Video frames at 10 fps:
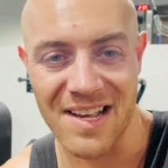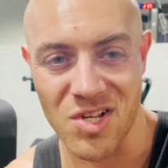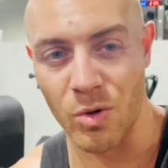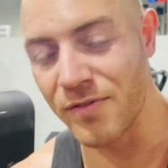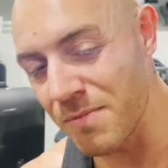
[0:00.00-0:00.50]

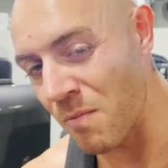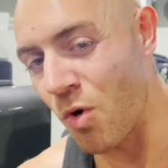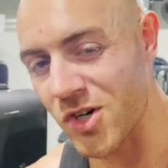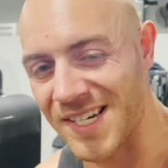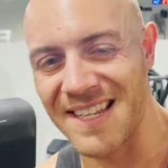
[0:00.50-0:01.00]
So if you've been
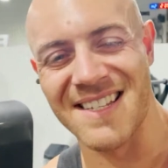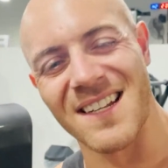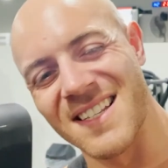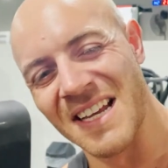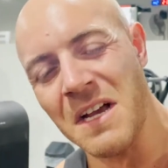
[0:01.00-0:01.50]
watching this,
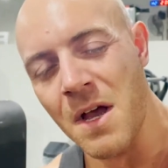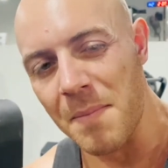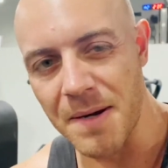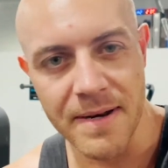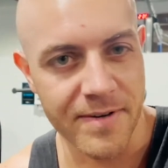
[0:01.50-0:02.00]
it's
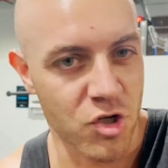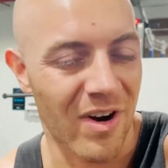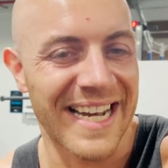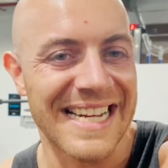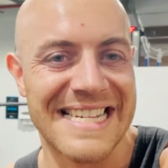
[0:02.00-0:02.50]
been a bit of a
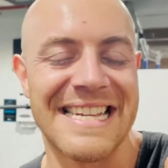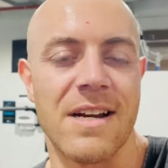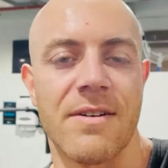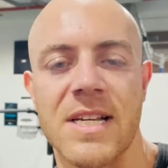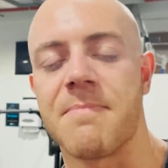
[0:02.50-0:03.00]
training series,